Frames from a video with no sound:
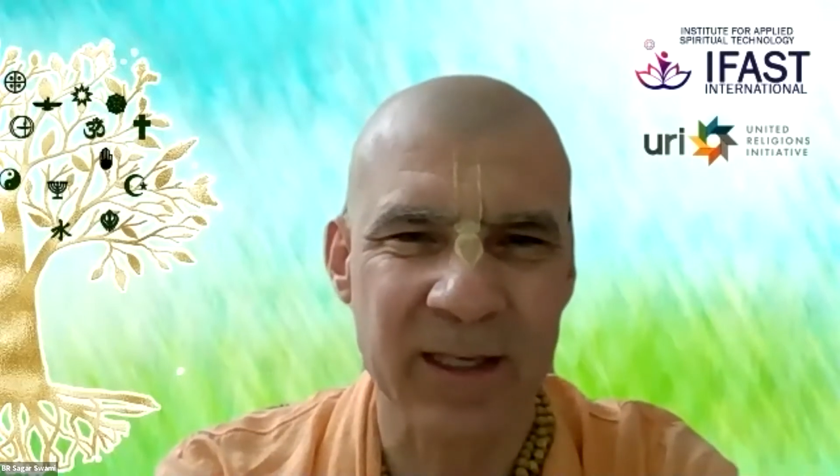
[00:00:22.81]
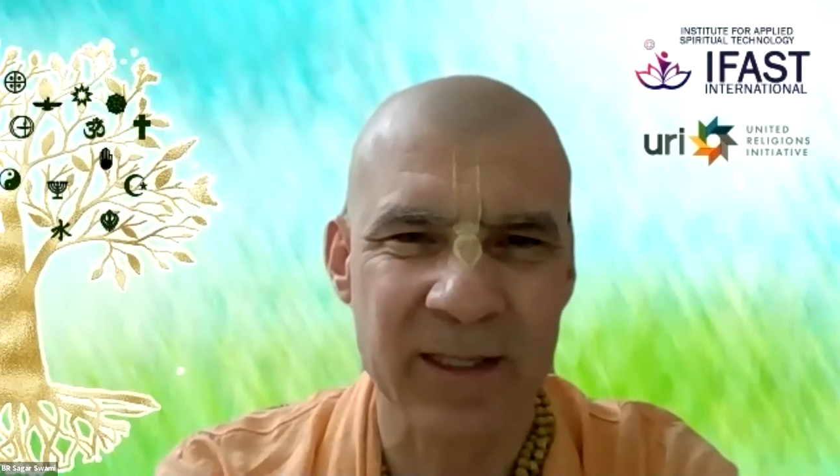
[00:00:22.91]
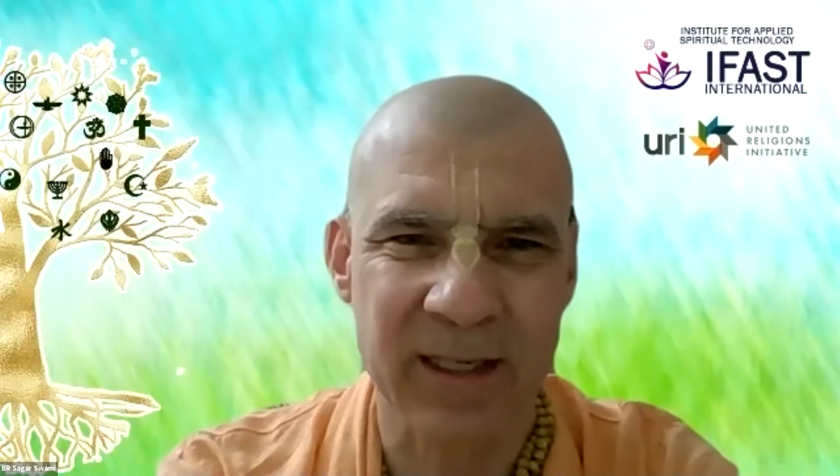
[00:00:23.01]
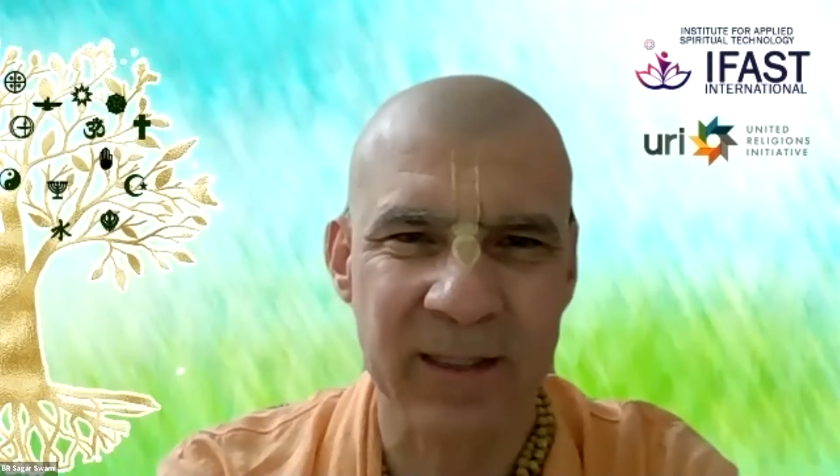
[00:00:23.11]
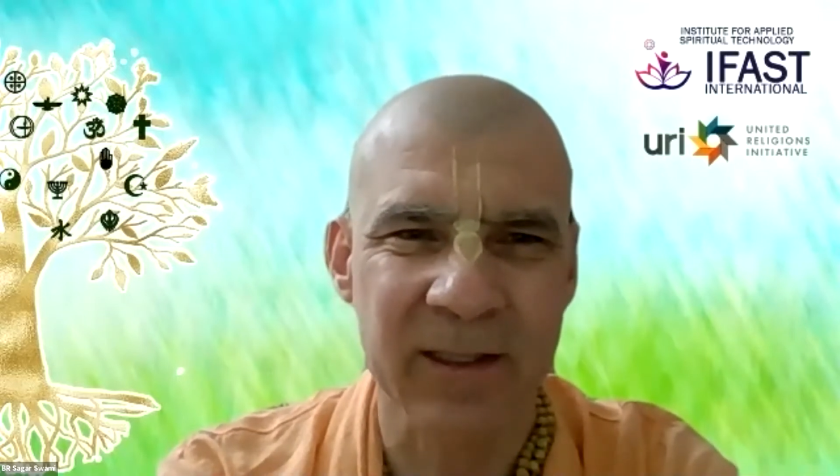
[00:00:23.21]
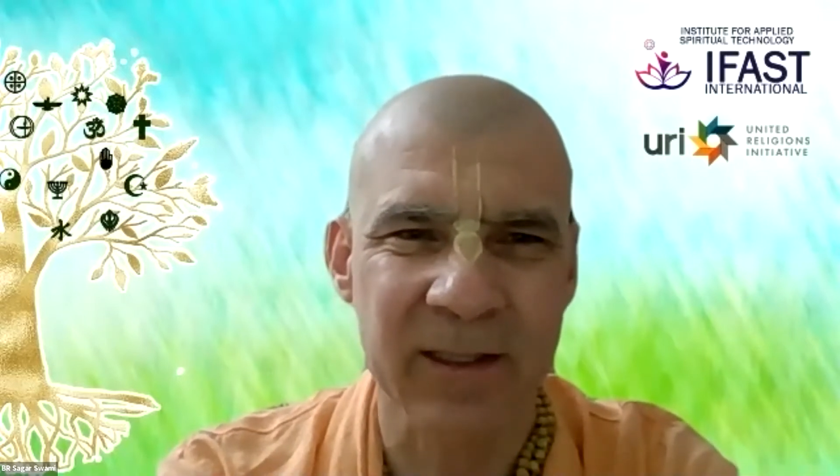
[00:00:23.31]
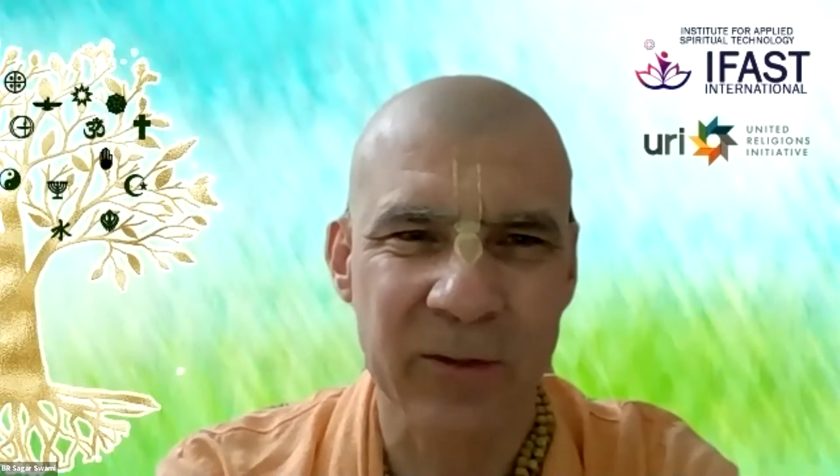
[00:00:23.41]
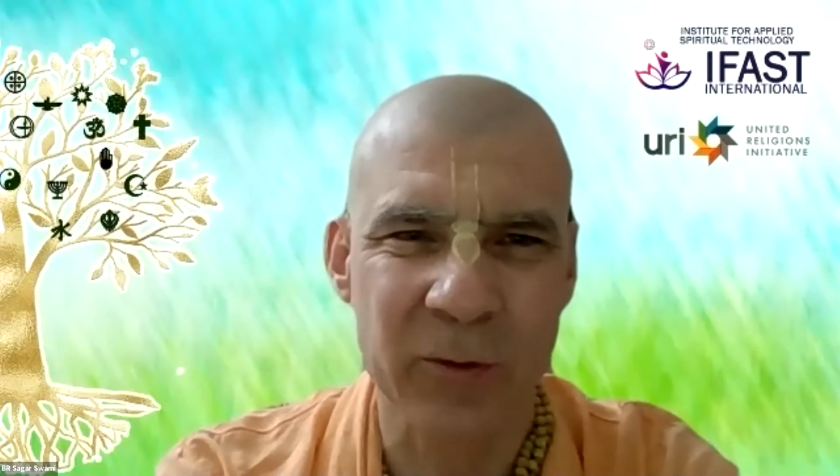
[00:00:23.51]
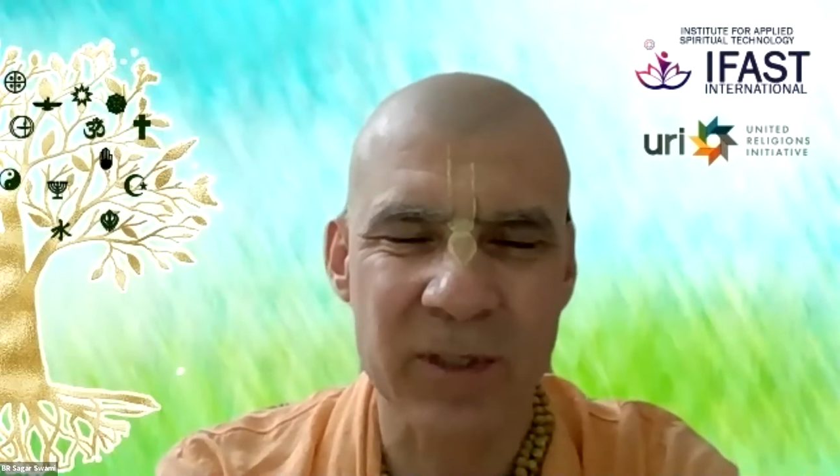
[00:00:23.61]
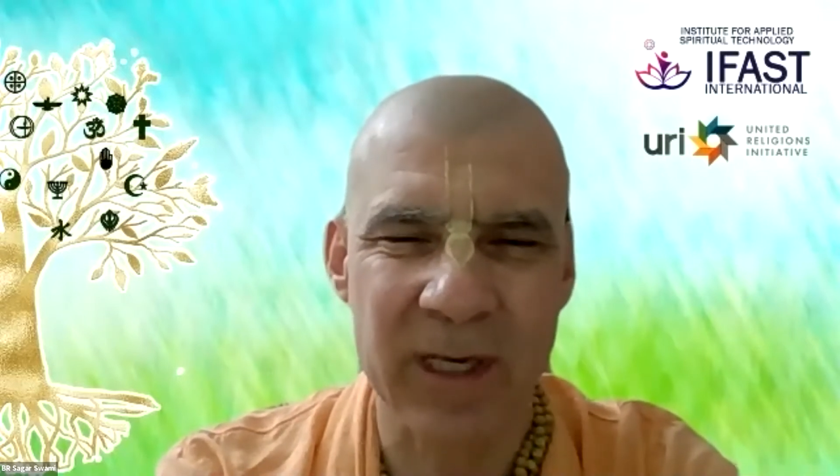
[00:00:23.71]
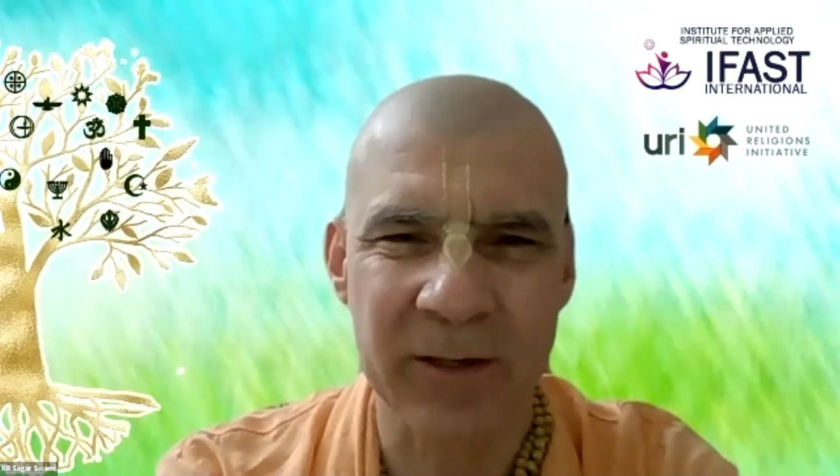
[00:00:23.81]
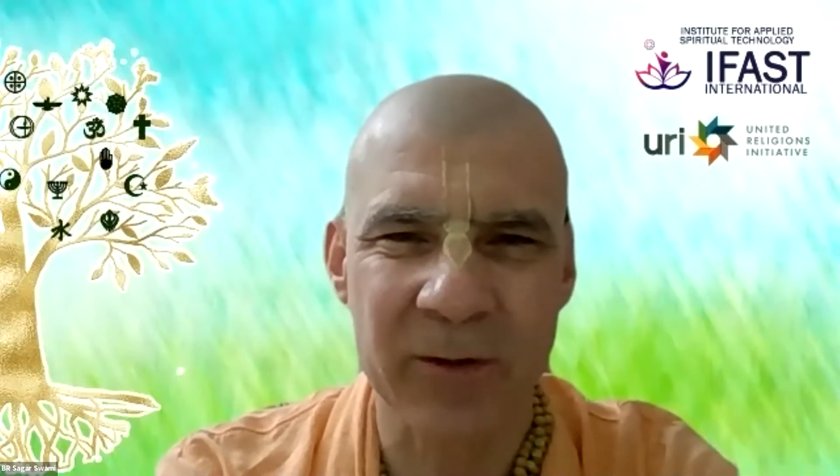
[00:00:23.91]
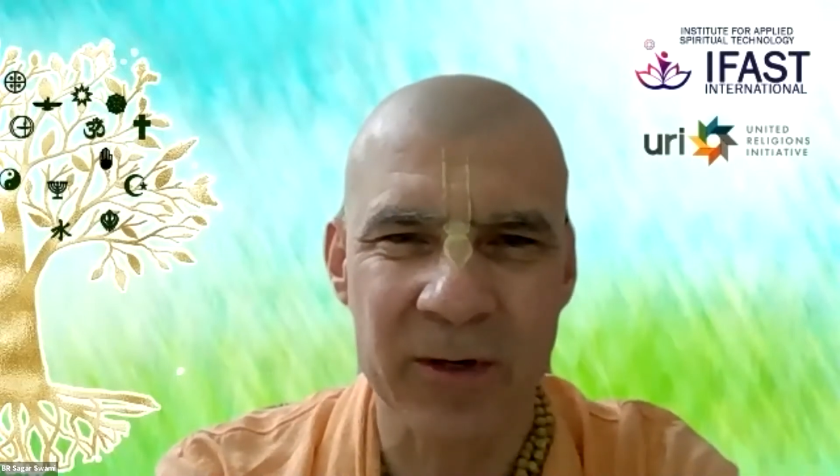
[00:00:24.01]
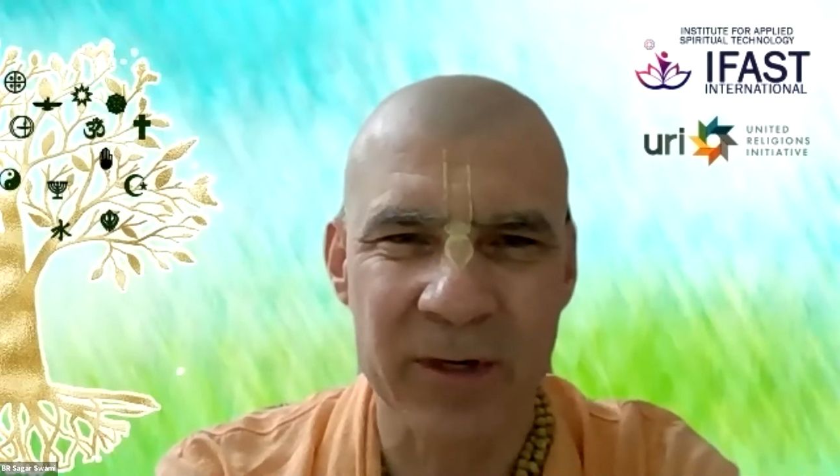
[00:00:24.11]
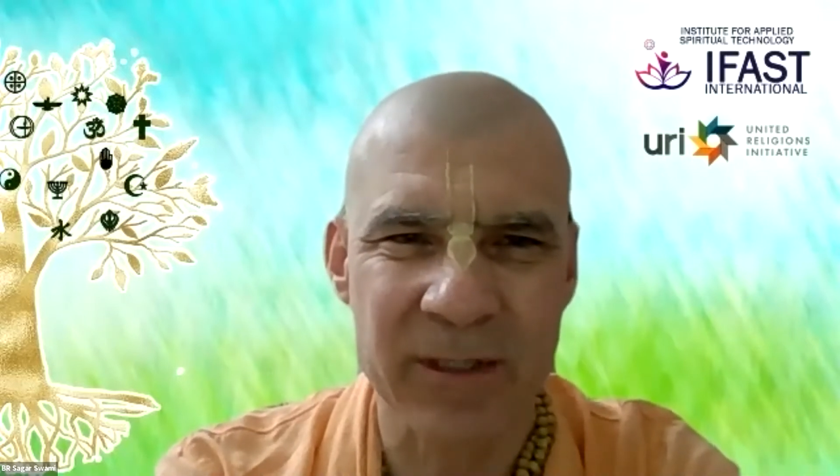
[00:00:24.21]
I said, looks like
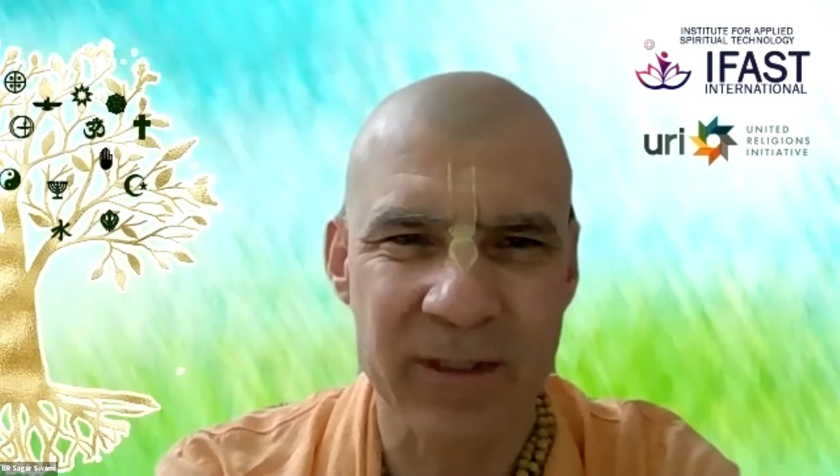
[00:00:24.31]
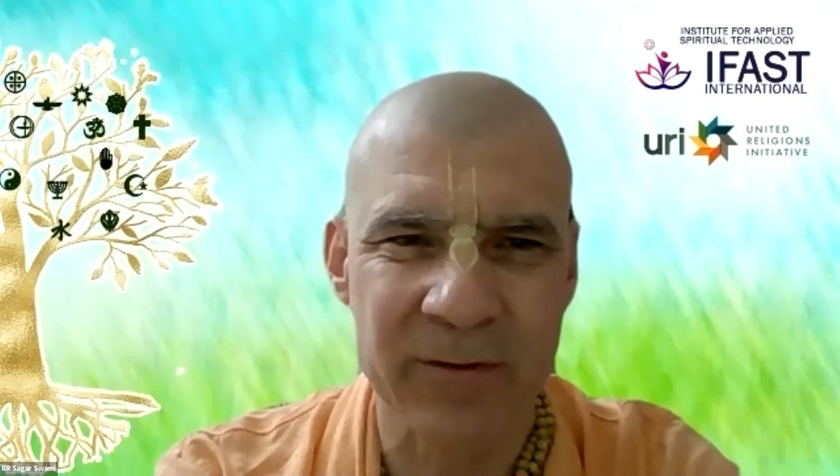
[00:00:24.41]
you're a